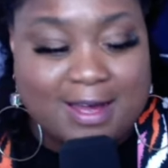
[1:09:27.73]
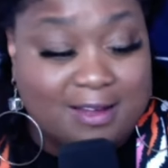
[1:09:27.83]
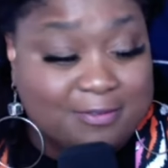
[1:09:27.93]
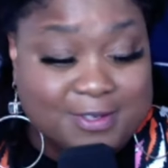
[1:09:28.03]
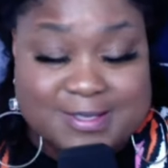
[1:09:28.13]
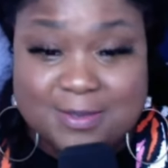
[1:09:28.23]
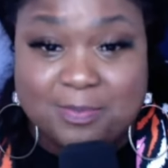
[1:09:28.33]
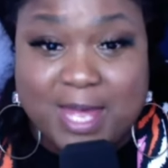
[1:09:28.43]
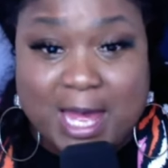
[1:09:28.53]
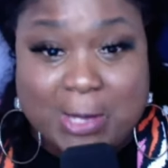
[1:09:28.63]
I feel
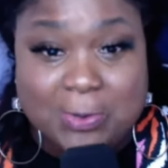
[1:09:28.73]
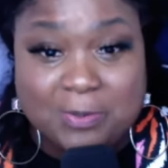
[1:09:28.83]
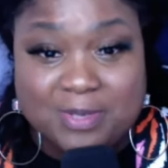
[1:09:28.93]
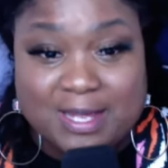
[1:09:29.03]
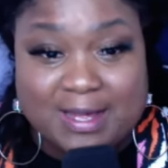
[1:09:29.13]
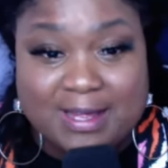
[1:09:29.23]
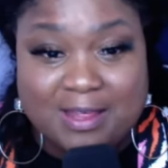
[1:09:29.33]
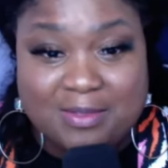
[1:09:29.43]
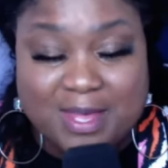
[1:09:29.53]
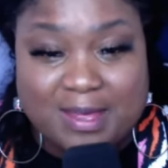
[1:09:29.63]
some power
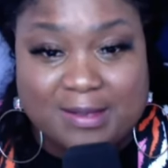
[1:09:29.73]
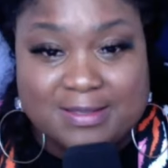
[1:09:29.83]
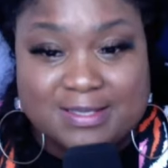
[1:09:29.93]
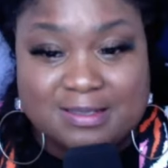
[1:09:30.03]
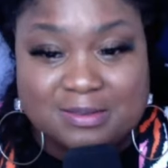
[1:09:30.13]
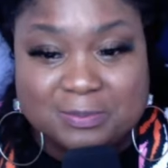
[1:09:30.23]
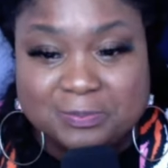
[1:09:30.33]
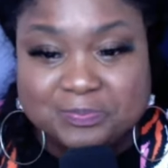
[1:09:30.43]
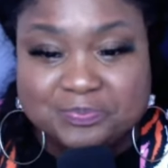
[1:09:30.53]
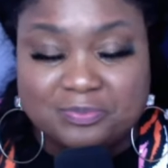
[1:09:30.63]
behind that.
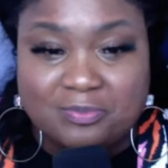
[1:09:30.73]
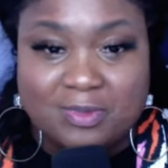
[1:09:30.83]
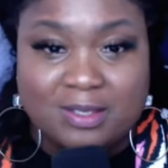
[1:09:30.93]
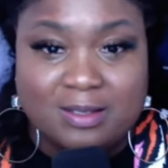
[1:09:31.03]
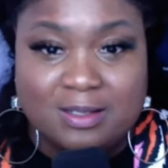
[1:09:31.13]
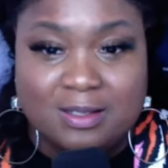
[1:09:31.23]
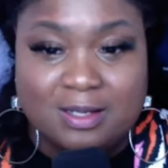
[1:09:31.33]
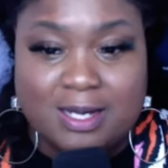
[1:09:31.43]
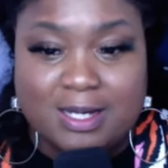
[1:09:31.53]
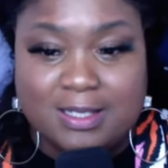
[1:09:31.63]

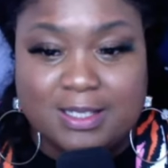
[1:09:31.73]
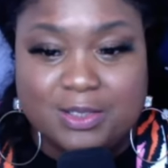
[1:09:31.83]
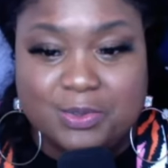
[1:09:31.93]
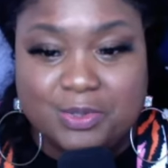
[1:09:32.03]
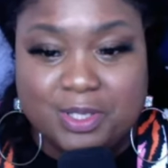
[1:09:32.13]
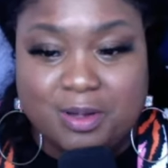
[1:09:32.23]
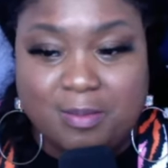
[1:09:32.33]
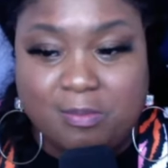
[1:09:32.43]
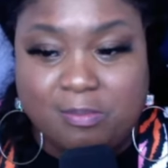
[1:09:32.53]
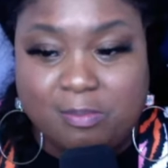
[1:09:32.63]
Hallelujah.